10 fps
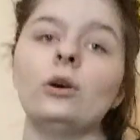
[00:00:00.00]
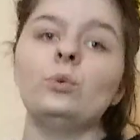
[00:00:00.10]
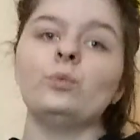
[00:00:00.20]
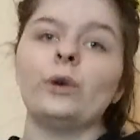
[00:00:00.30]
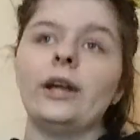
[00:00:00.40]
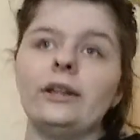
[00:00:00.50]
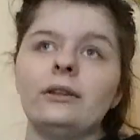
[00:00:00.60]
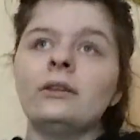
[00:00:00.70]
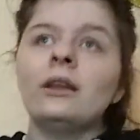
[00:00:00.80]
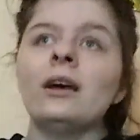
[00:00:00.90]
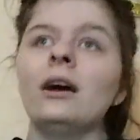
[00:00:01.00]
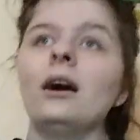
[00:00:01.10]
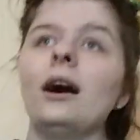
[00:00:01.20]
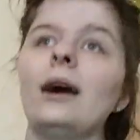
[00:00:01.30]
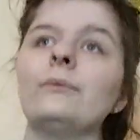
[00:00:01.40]
know when
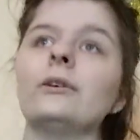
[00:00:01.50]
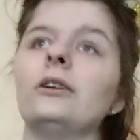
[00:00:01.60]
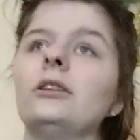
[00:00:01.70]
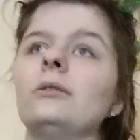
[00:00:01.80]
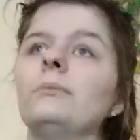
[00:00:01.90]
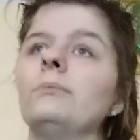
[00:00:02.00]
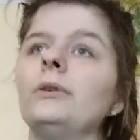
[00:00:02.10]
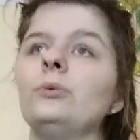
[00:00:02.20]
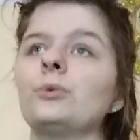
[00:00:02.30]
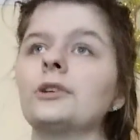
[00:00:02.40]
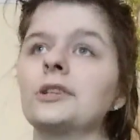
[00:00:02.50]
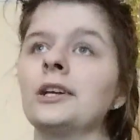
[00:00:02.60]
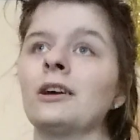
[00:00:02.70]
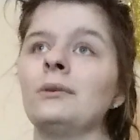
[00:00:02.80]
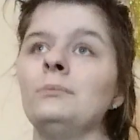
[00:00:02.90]
I'm gonna be
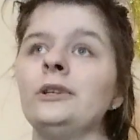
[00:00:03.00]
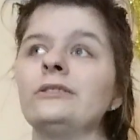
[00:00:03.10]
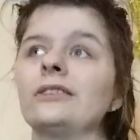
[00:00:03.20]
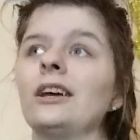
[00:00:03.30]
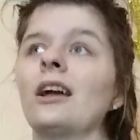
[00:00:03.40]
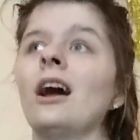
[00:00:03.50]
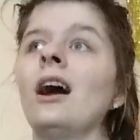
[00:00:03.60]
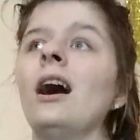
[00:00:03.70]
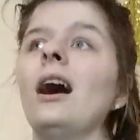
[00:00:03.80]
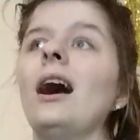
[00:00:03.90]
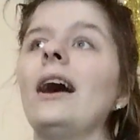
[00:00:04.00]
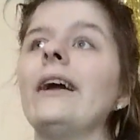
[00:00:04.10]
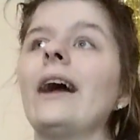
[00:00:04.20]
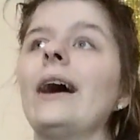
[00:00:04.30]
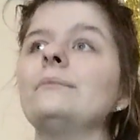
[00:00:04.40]
working on music. I
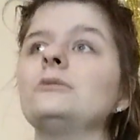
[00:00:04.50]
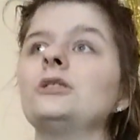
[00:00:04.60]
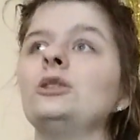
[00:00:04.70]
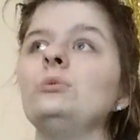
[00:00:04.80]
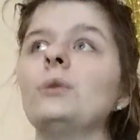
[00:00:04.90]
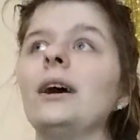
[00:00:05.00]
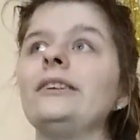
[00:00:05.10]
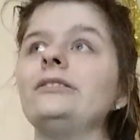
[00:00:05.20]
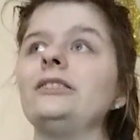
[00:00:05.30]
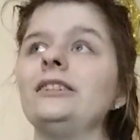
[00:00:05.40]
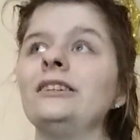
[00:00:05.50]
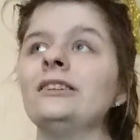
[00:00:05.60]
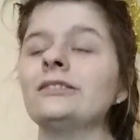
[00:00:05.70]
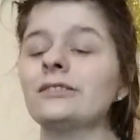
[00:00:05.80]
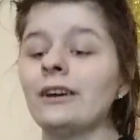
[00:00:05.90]
have two
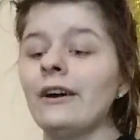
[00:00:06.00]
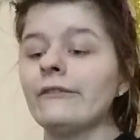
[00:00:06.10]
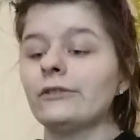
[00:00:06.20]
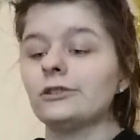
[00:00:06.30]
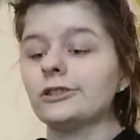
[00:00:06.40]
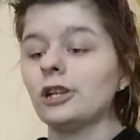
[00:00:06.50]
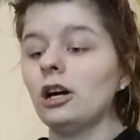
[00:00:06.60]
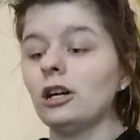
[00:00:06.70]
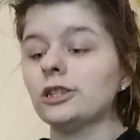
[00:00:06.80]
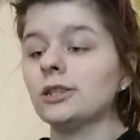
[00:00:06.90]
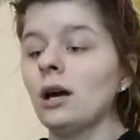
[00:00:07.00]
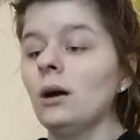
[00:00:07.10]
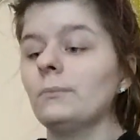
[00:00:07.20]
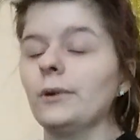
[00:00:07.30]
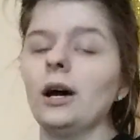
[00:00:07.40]
ideas for songs,
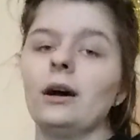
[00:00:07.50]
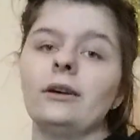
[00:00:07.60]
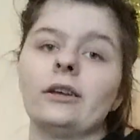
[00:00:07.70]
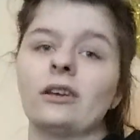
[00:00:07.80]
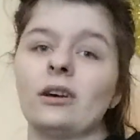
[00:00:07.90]
but it's